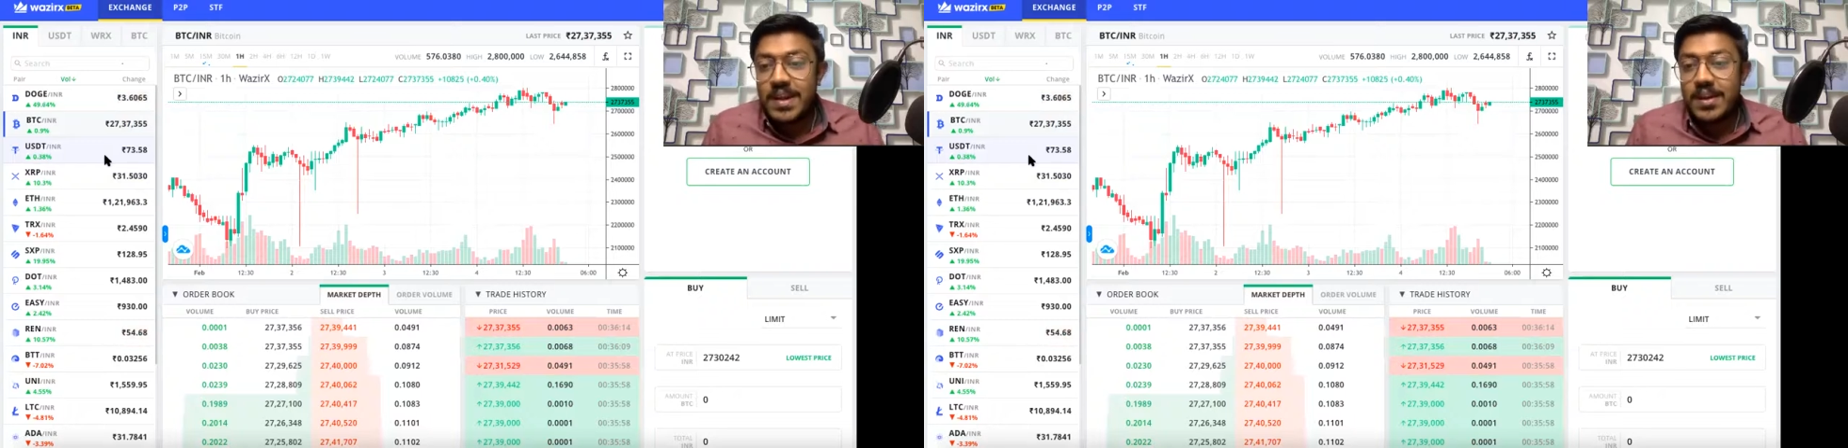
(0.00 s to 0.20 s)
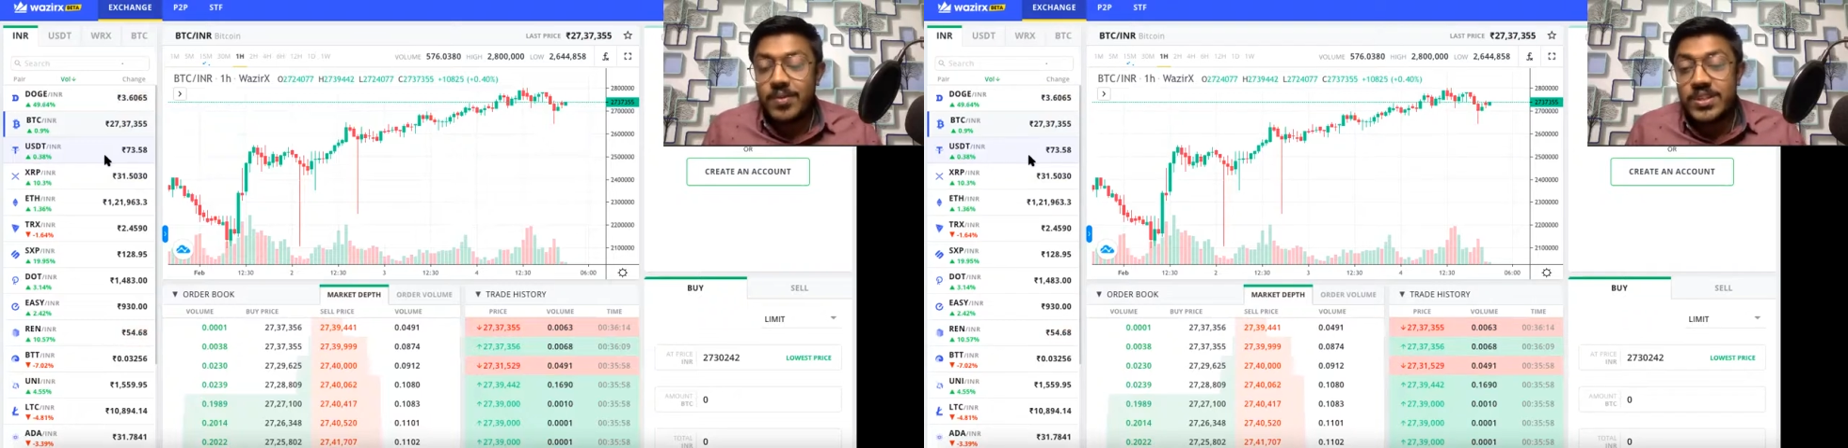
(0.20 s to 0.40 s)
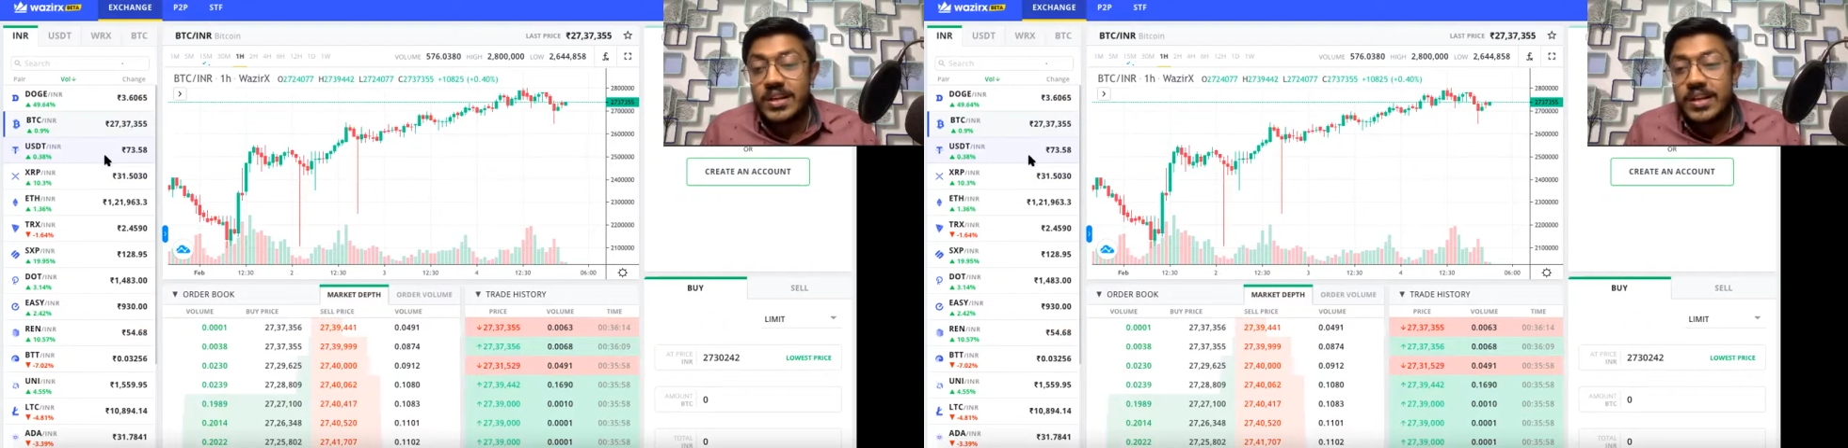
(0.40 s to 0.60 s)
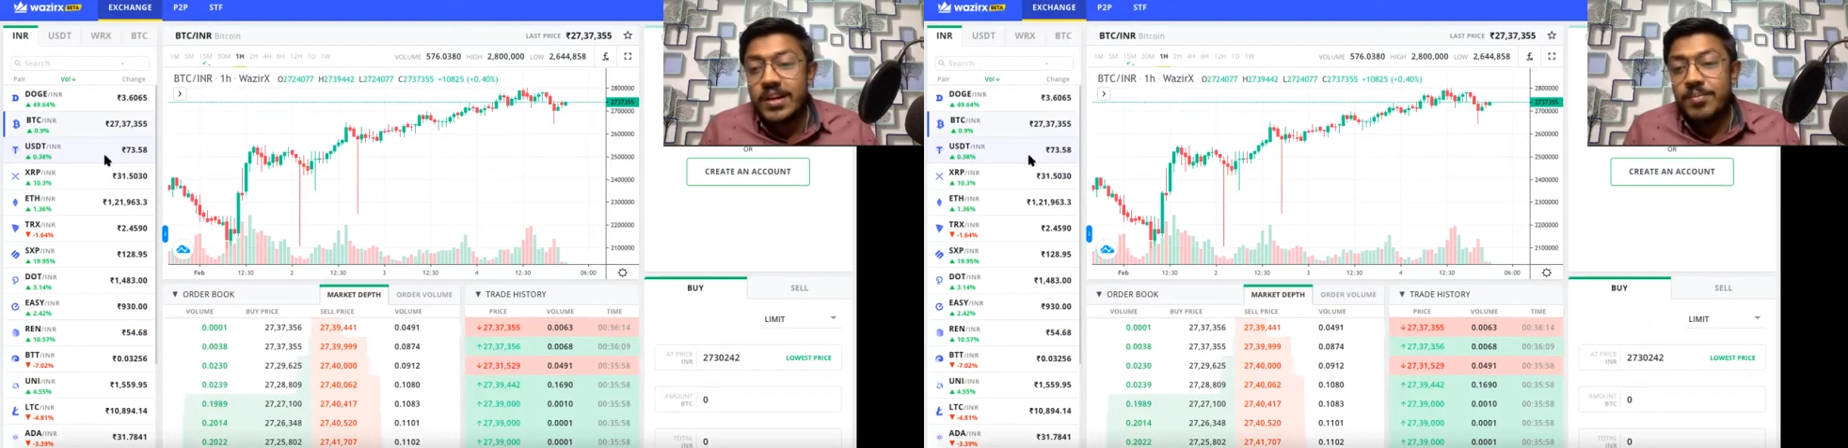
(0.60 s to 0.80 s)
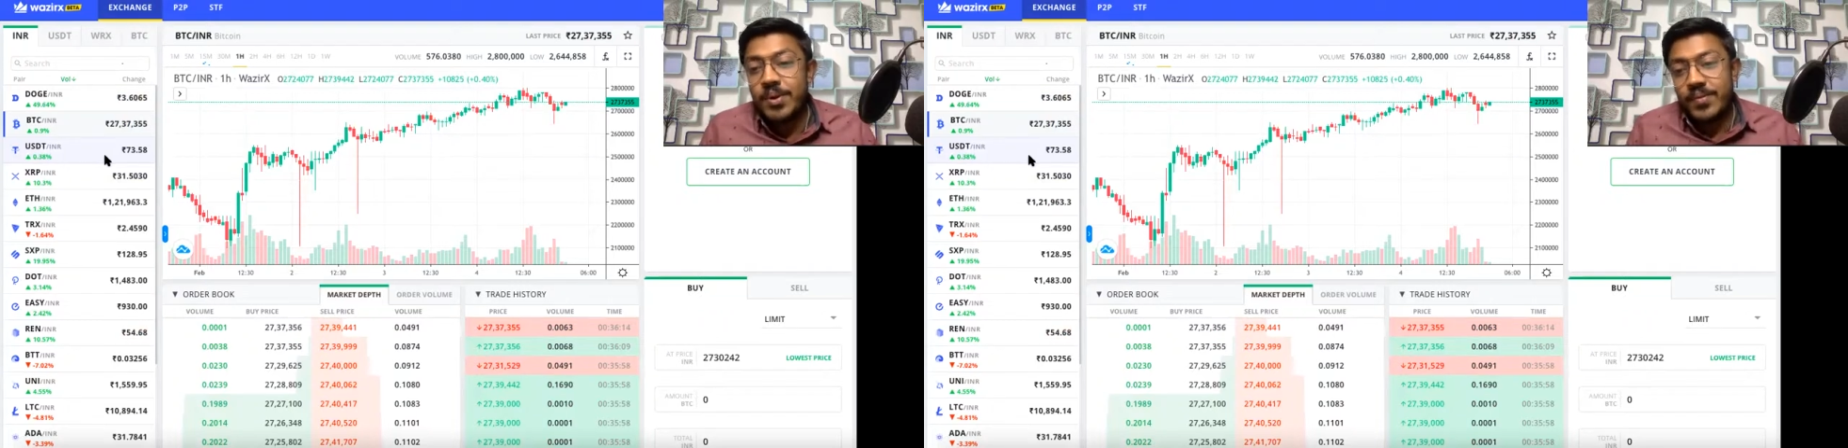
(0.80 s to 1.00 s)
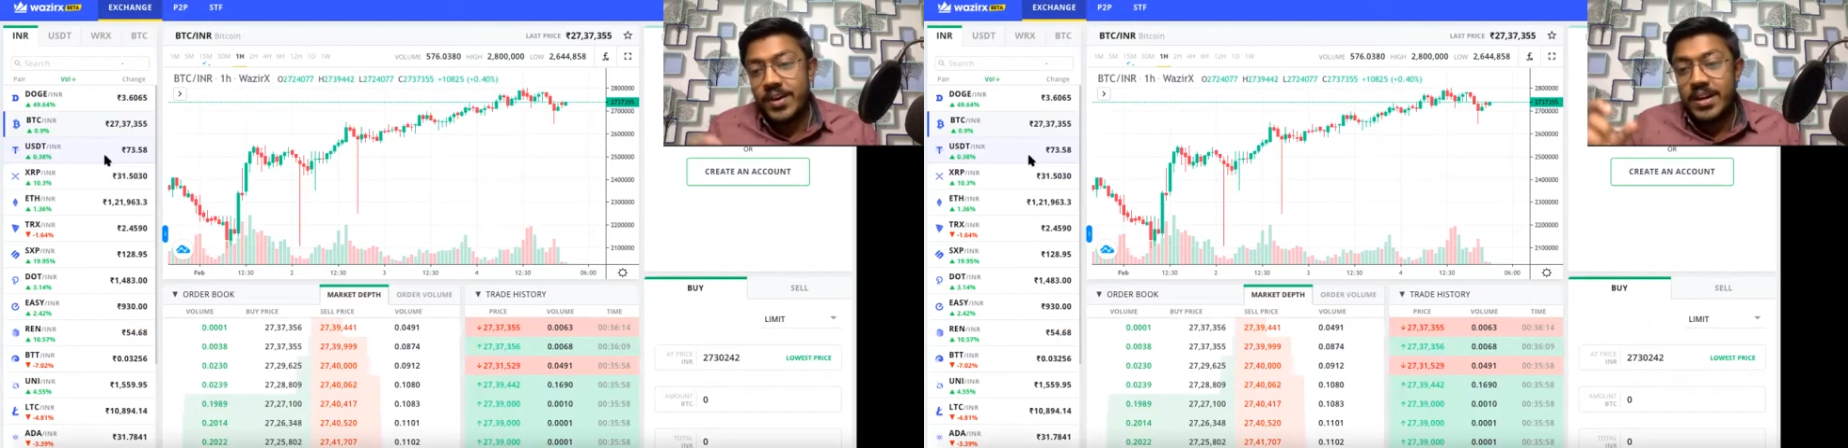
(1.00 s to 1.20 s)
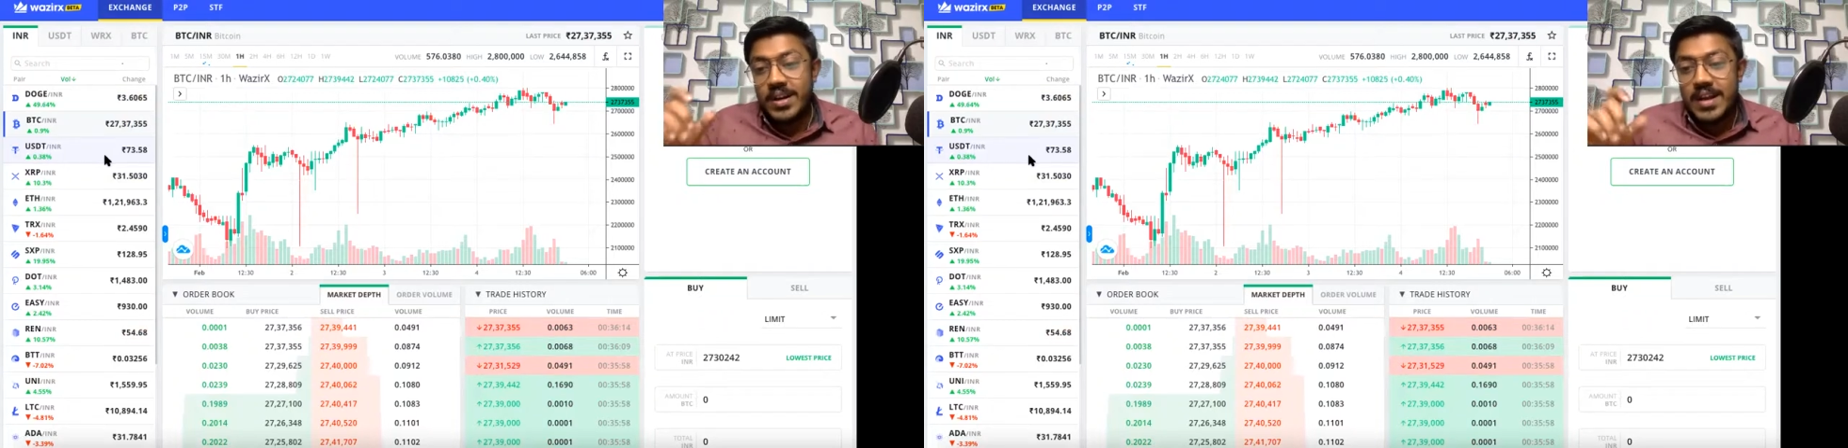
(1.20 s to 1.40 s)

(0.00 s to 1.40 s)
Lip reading: that was a clear profit.